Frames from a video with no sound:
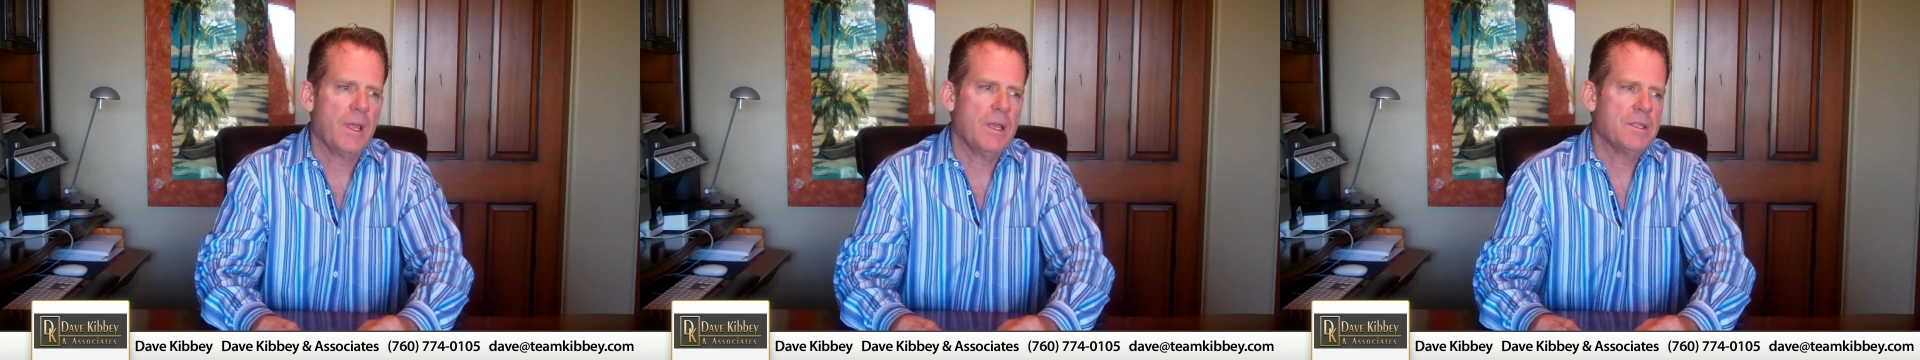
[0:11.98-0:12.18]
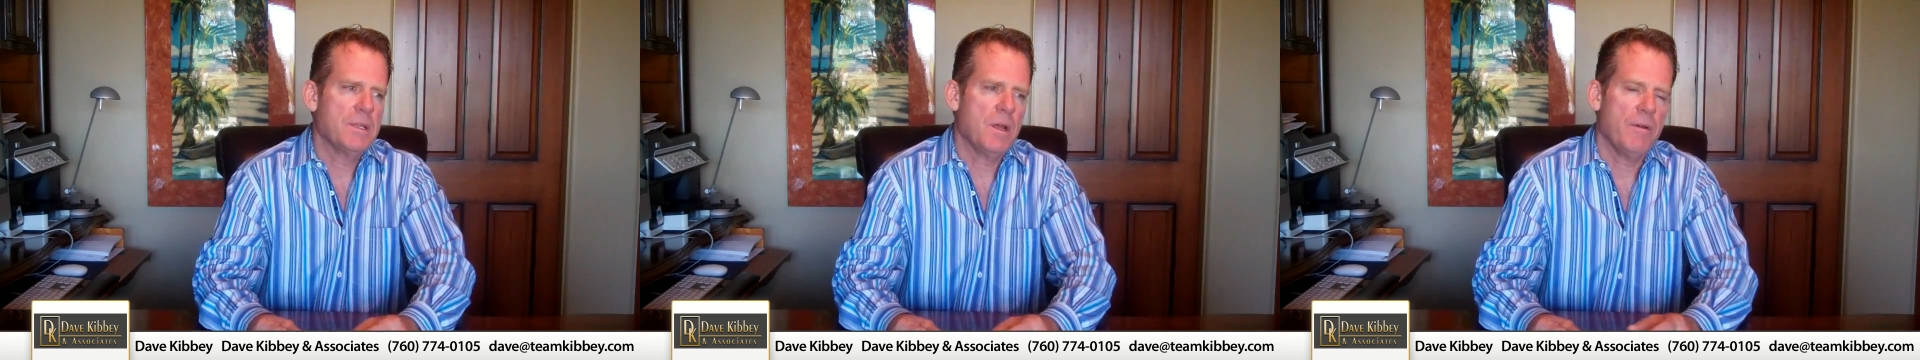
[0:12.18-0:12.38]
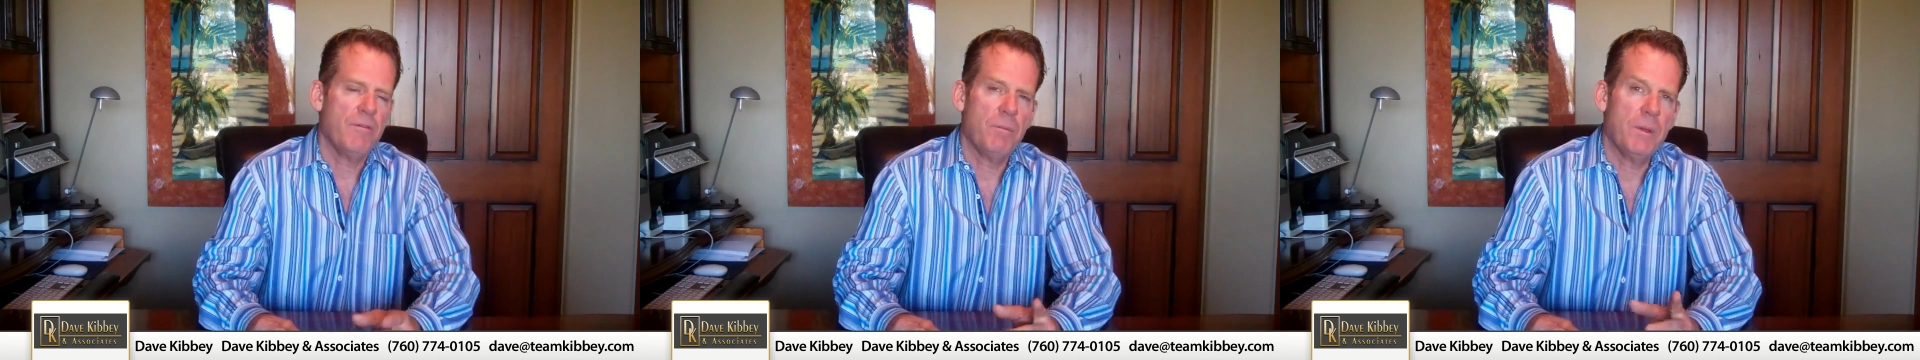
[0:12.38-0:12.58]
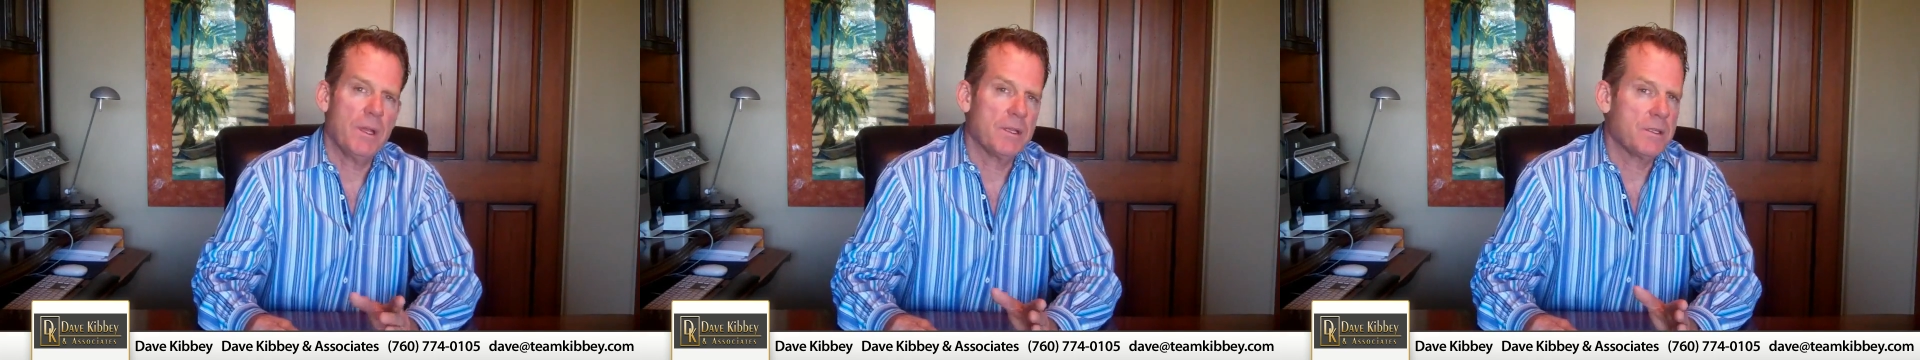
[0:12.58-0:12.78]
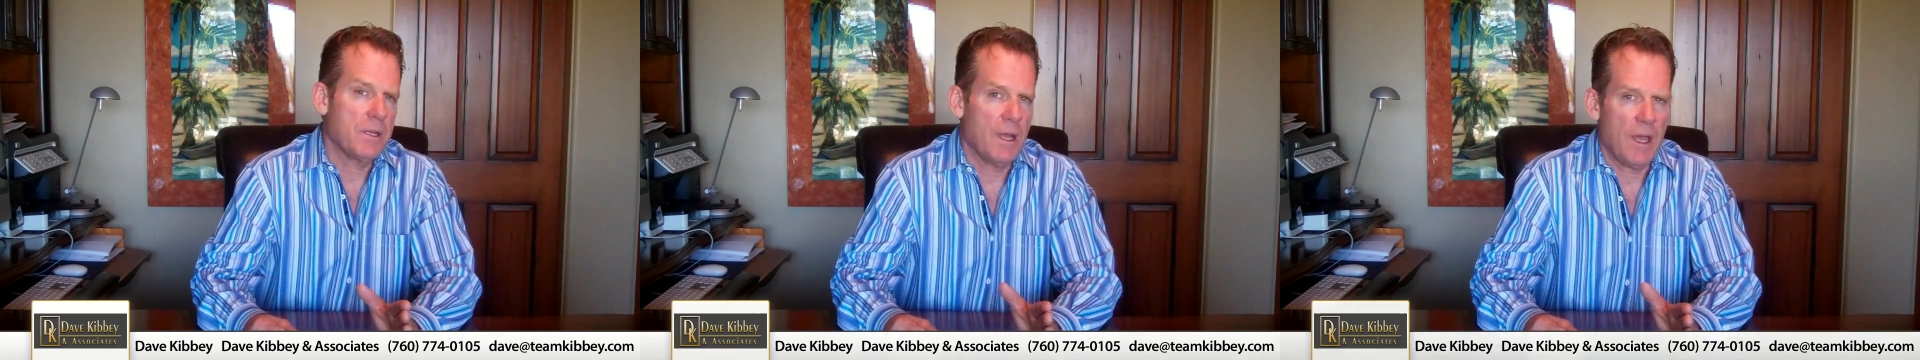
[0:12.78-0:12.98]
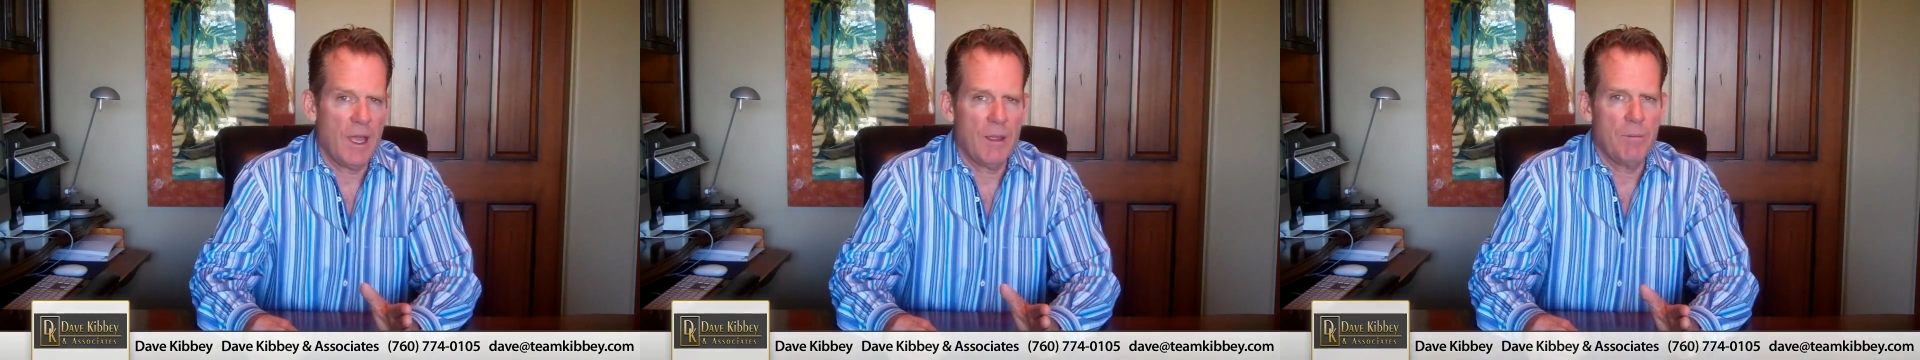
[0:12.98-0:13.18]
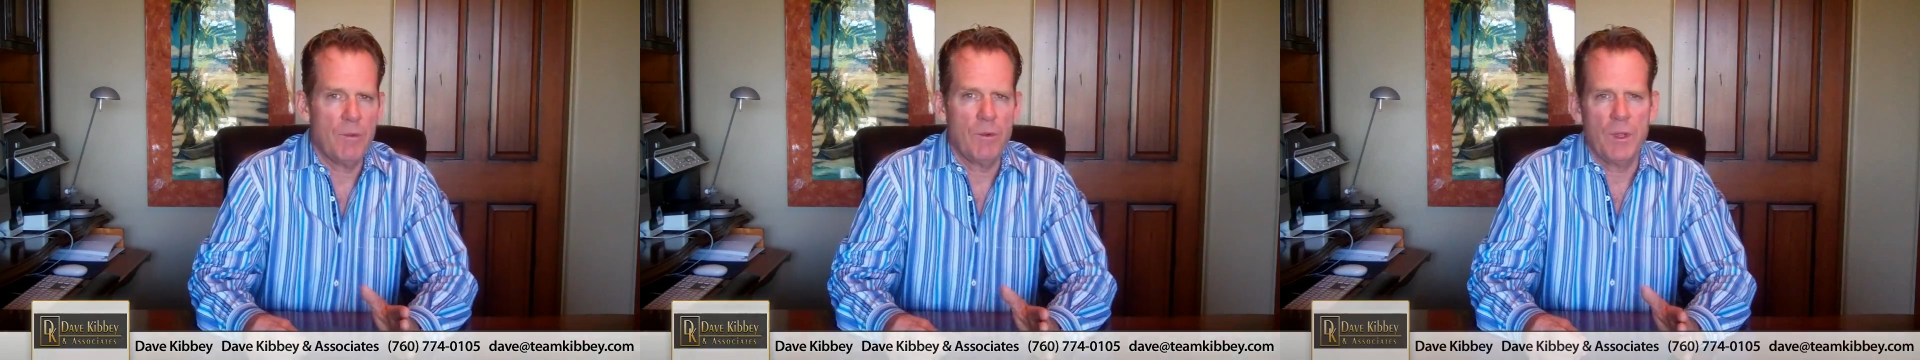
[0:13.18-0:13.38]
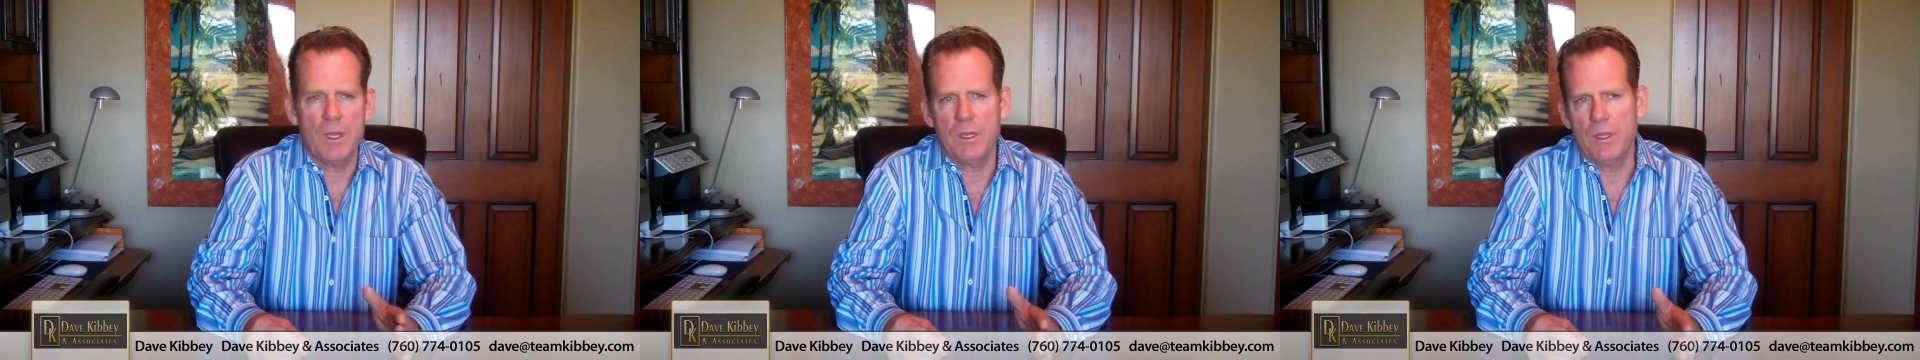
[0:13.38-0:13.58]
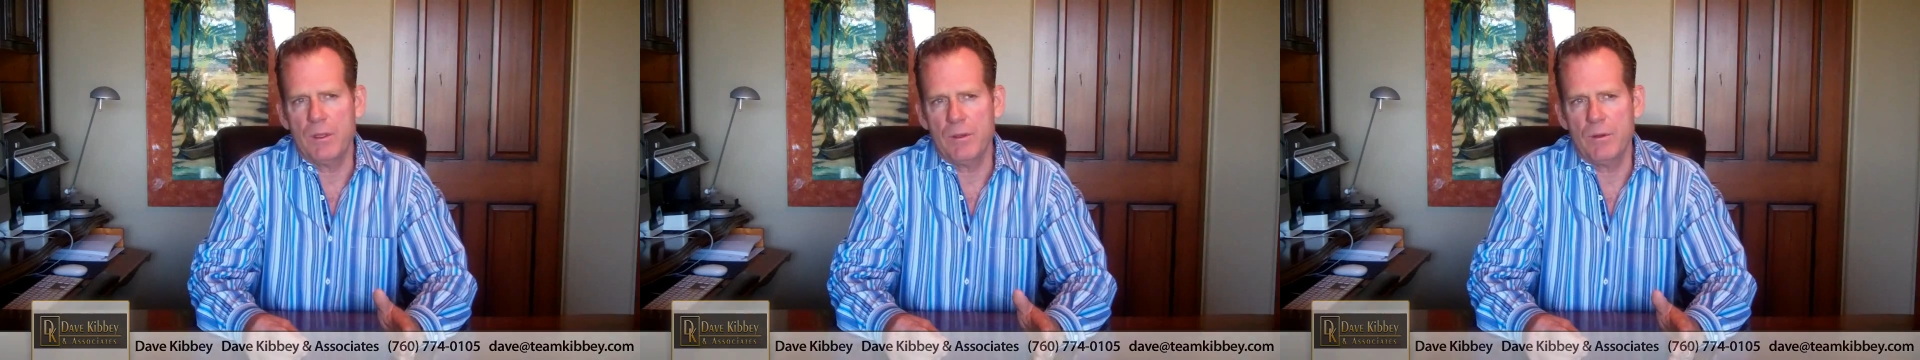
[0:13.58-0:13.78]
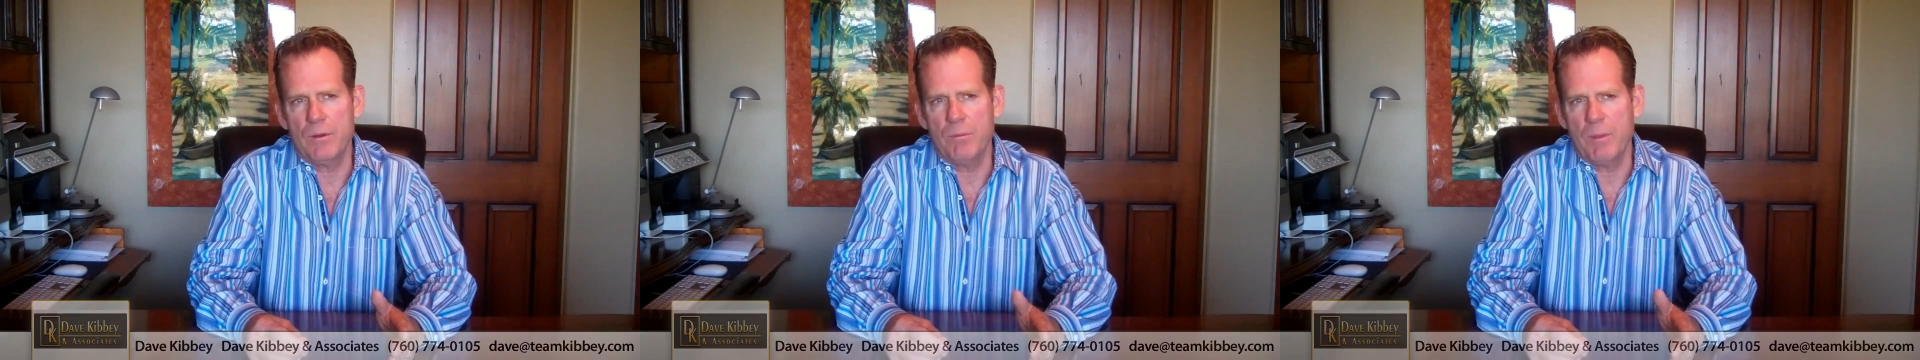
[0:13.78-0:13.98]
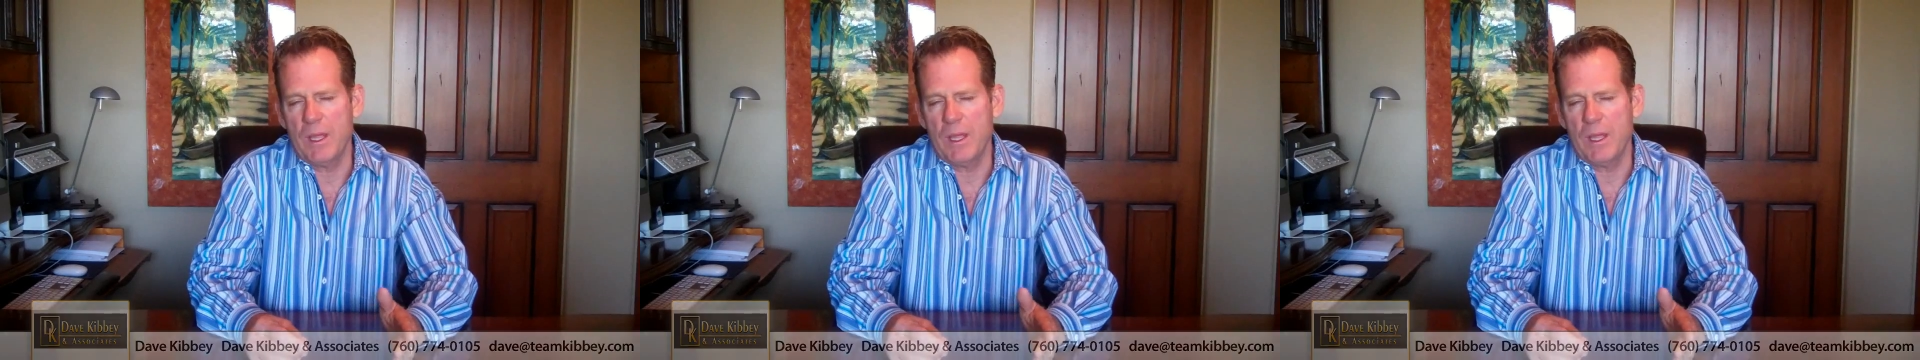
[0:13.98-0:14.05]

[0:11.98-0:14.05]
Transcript: Has there ever been a time when you